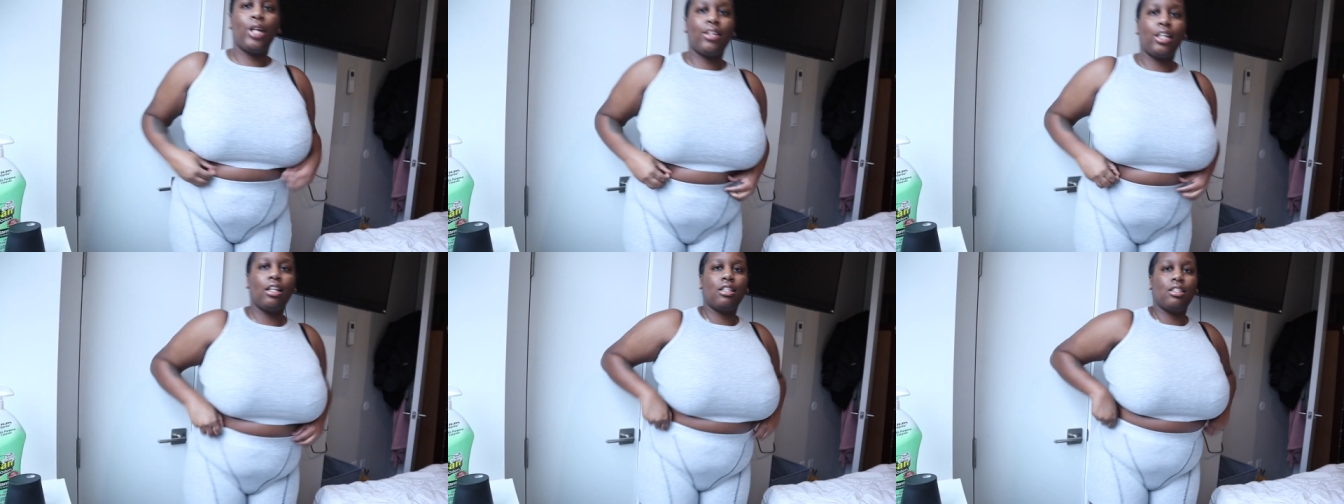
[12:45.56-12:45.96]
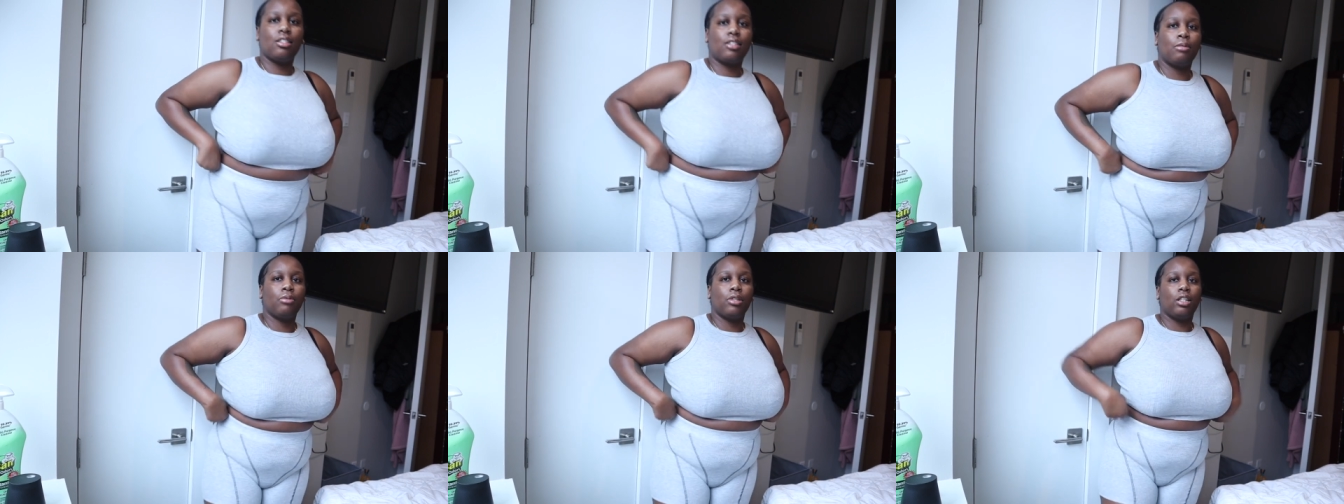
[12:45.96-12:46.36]
i think this
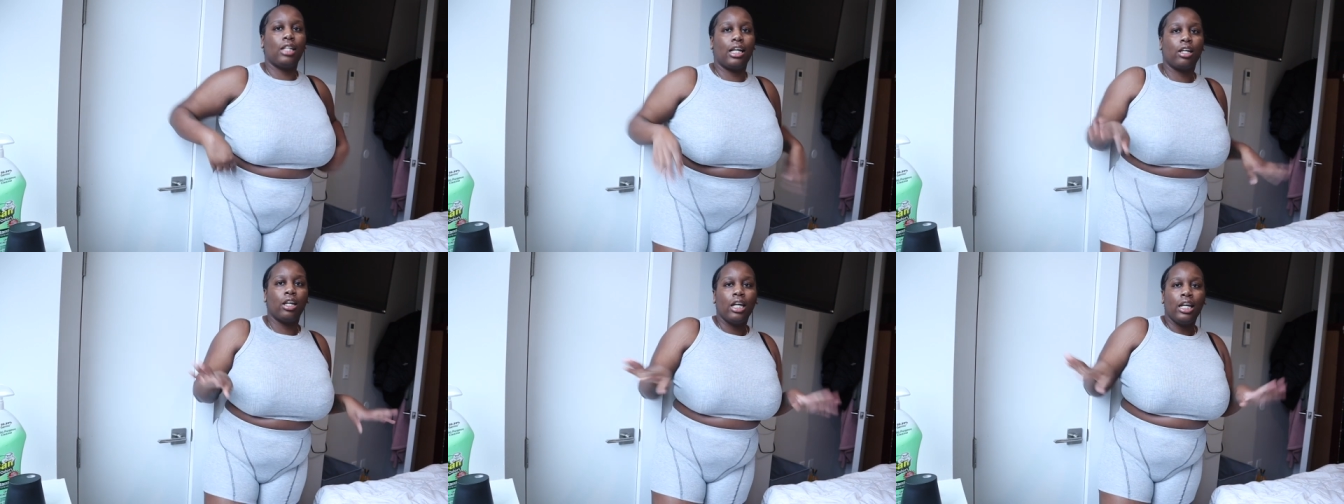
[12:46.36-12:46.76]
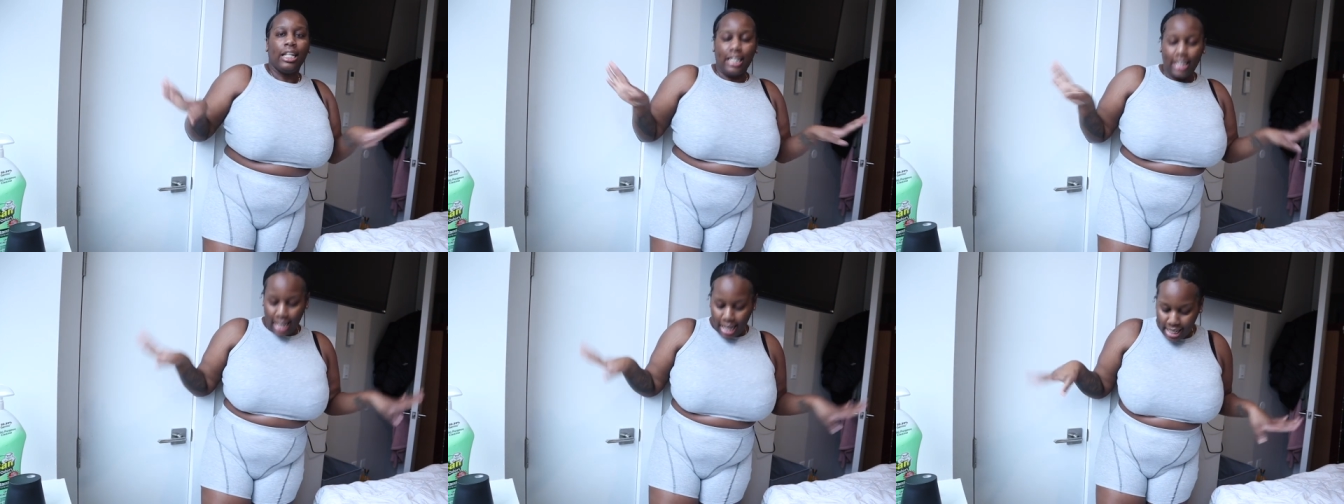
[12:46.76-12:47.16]
is something like
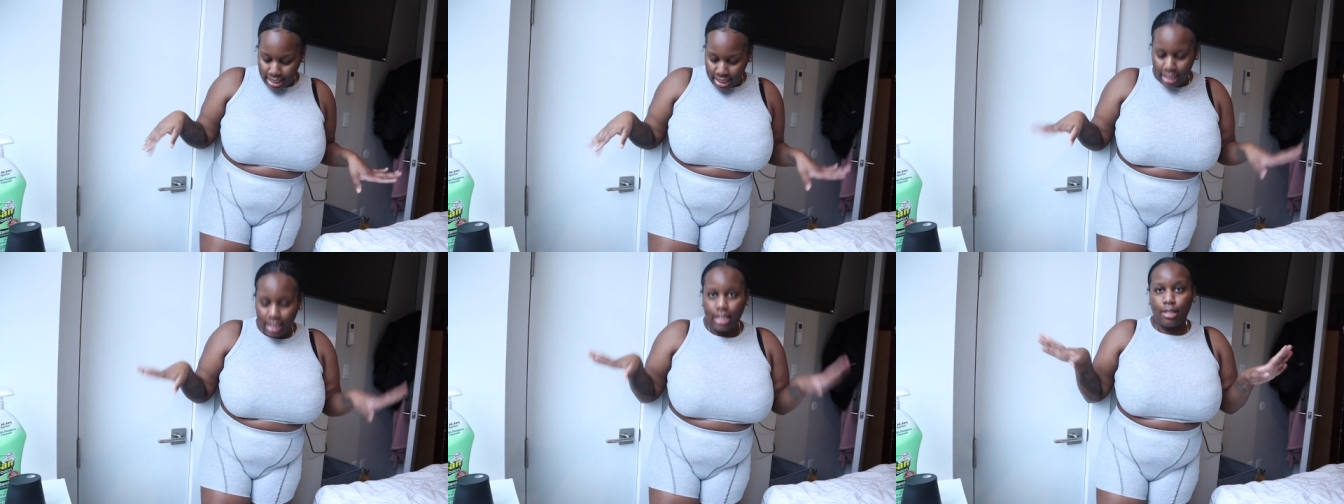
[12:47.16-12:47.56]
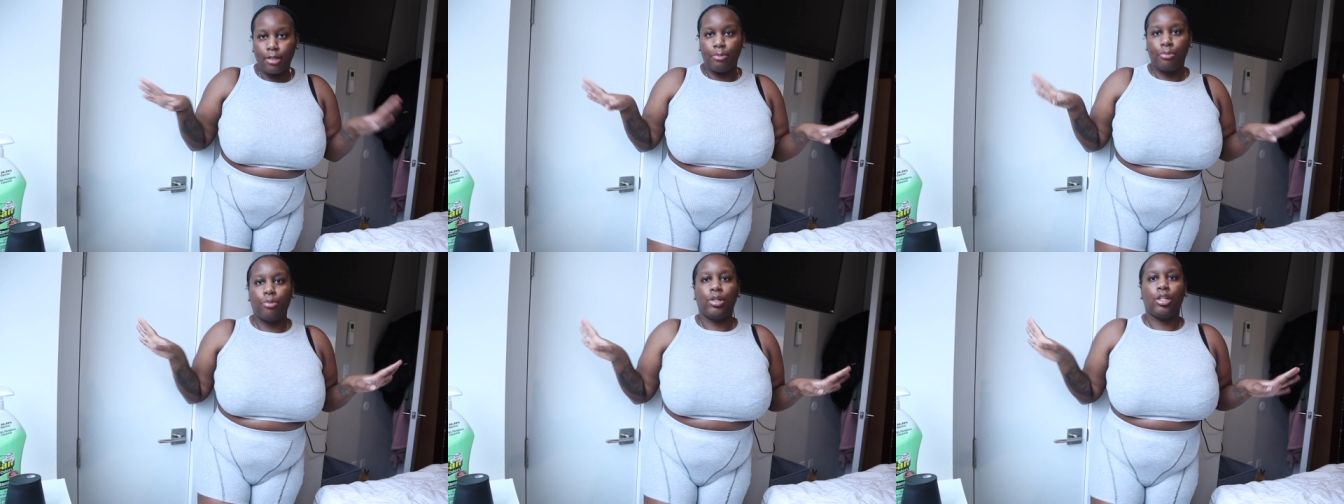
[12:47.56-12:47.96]
nice and
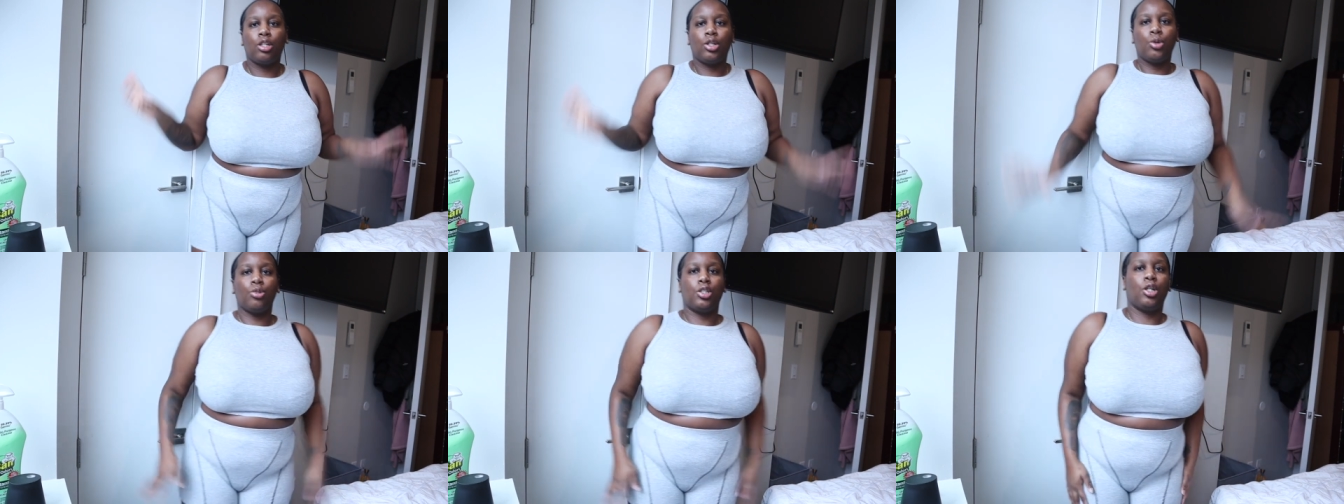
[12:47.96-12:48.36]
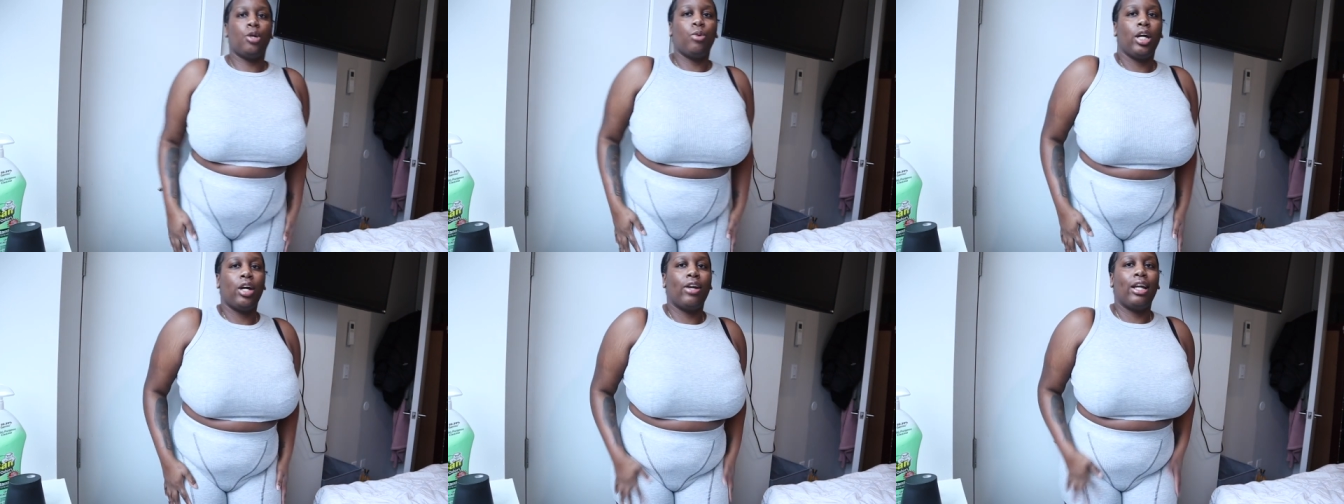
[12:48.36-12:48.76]
simple and cute to
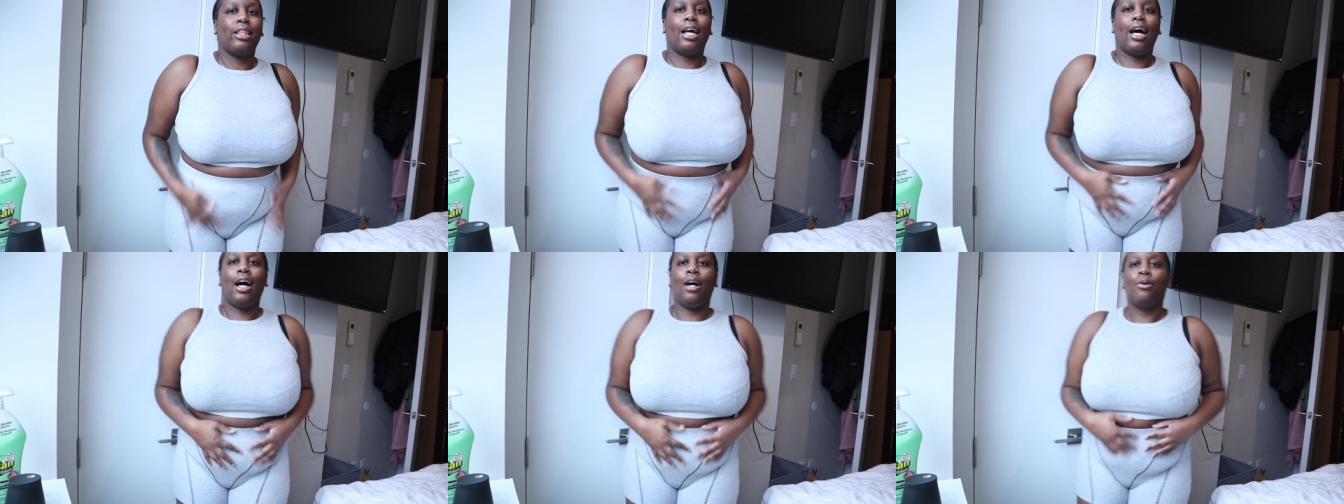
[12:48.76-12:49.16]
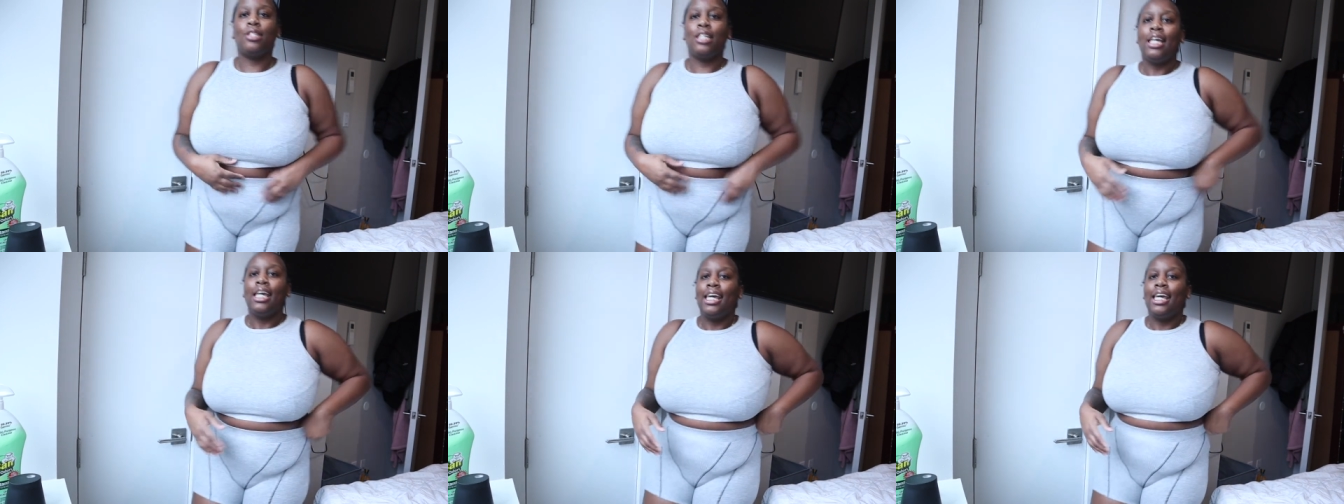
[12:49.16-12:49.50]
wear in the house